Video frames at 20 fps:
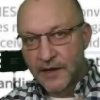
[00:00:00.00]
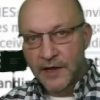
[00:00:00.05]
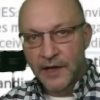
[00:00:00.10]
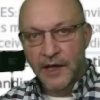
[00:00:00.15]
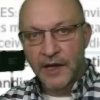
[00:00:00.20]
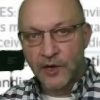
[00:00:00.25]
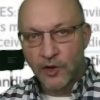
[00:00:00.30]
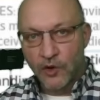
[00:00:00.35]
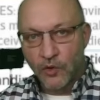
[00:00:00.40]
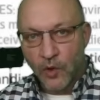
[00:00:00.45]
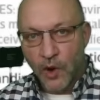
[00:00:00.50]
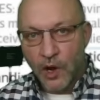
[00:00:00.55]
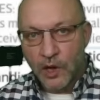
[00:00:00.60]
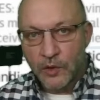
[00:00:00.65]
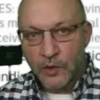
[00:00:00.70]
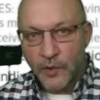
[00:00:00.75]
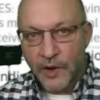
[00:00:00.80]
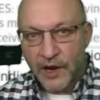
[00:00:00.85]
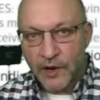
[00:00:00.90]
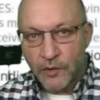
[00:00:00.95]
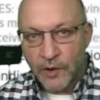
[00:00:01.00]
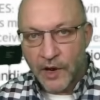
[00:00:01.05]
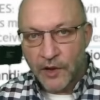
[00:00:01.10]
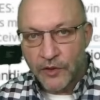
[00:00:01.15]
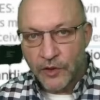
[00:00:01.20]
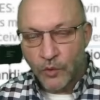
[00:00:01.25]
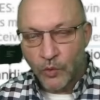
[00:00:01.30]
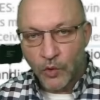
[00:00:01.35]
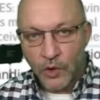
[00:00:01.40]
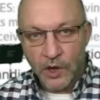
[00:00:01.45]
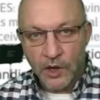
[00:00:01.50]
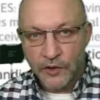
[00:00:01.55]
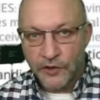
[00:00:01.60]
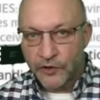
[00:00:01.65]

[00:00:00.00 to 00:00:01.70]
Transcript: and go all the way around the world.